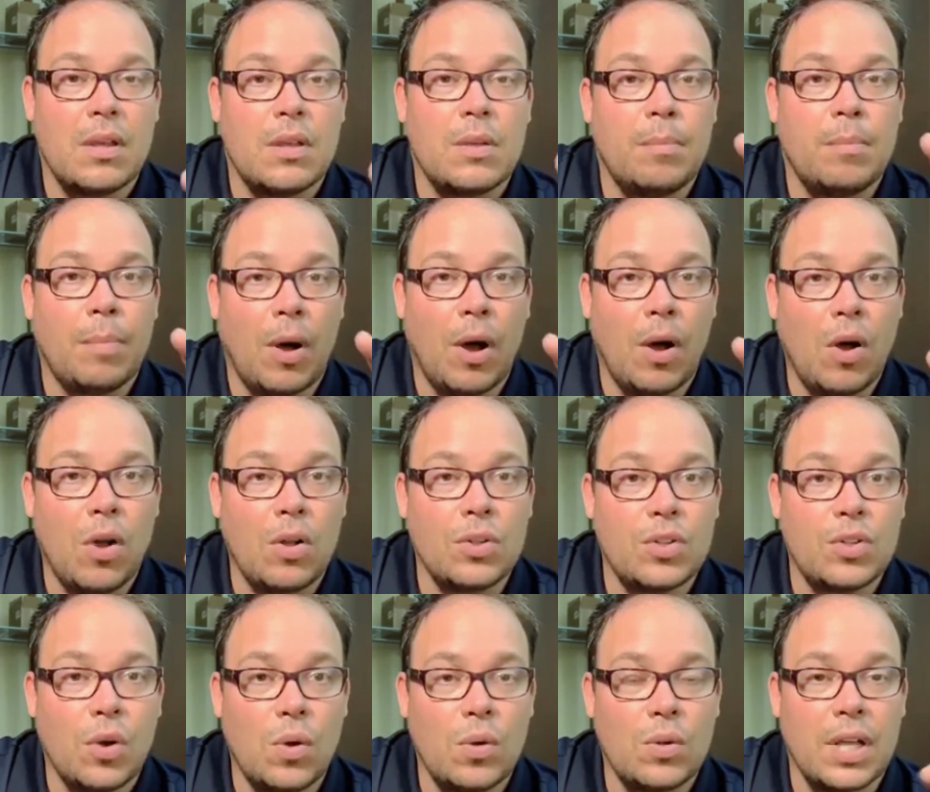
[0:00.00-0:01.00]
Paul
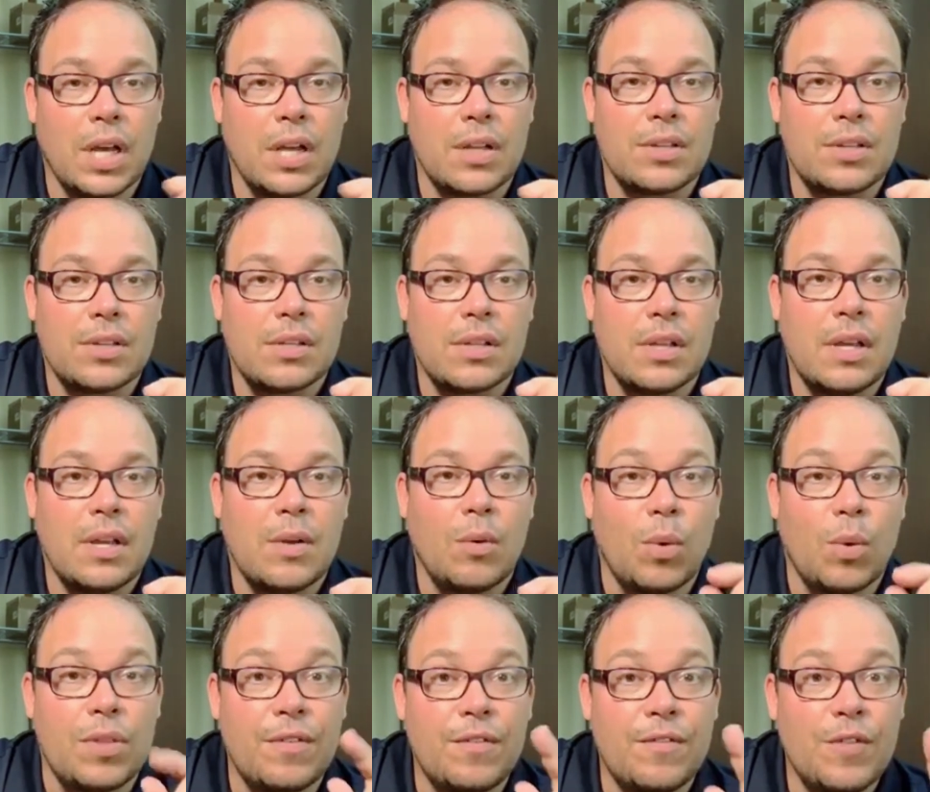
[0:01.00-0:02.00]
told us,
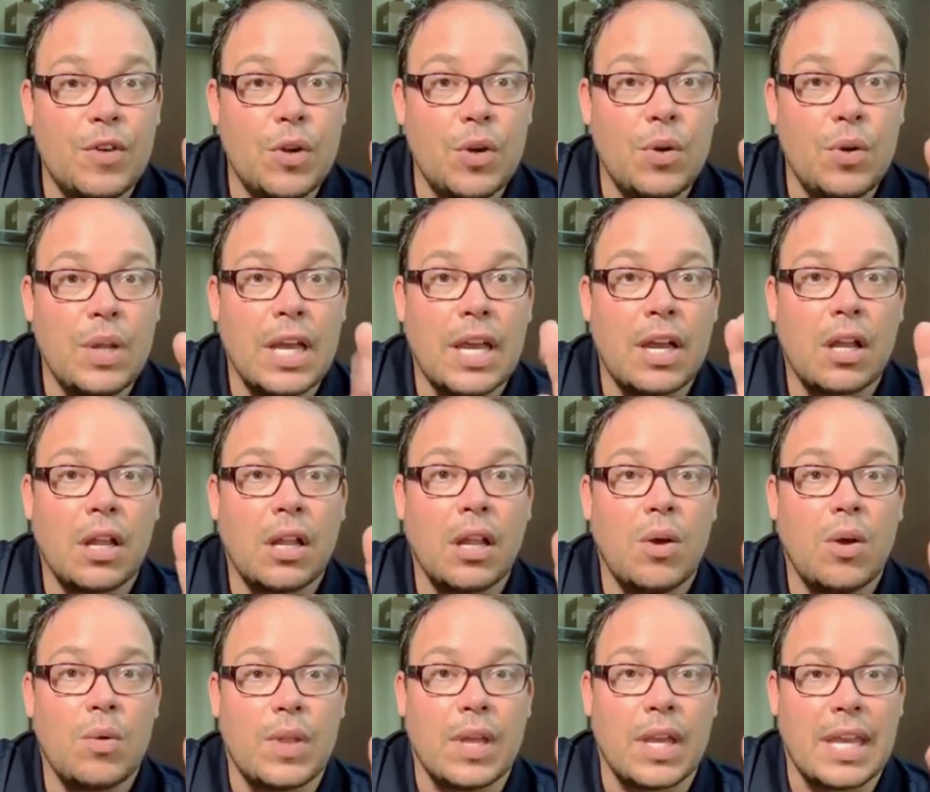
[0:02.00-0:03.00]
with food and
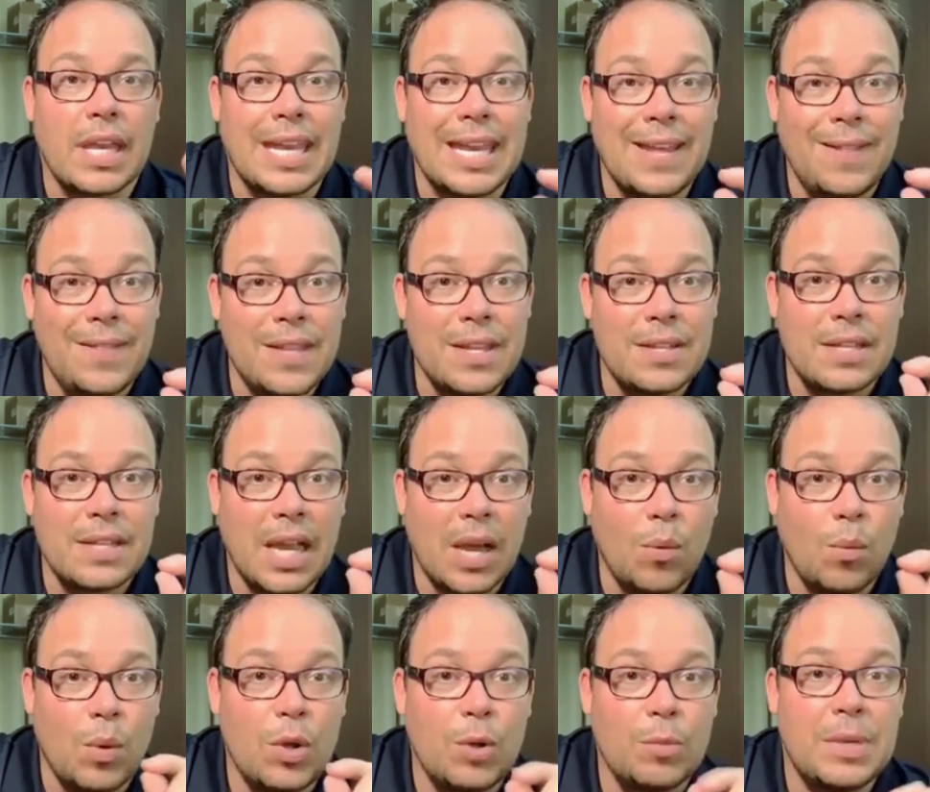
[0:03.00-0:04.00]
clothing, in this I
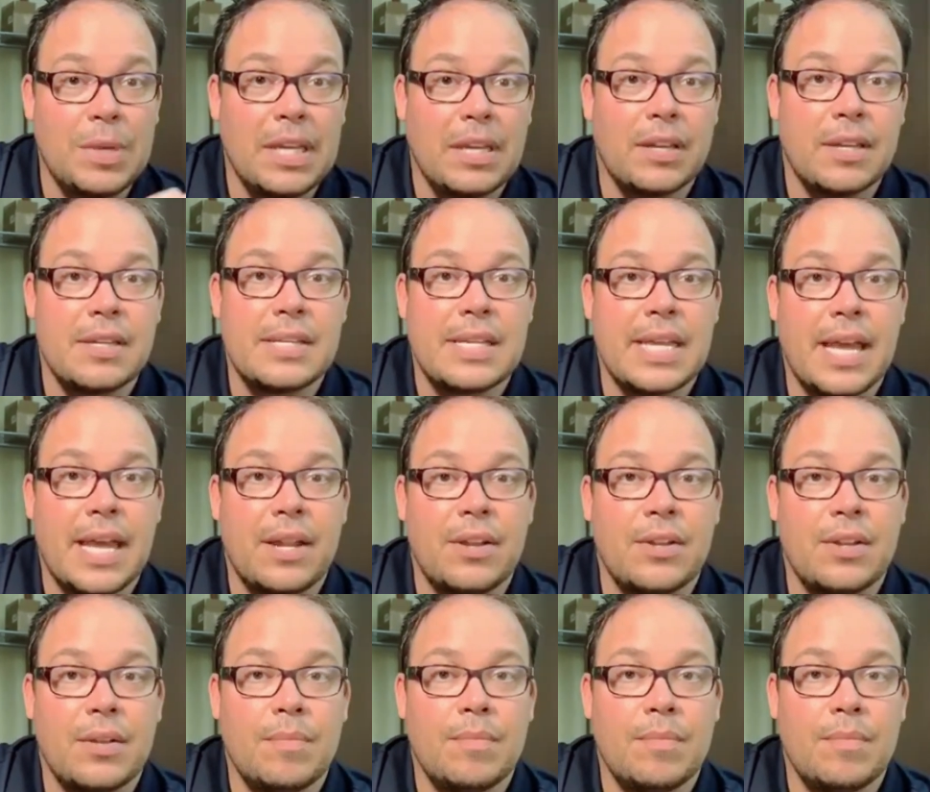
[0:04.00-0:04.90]
will be content.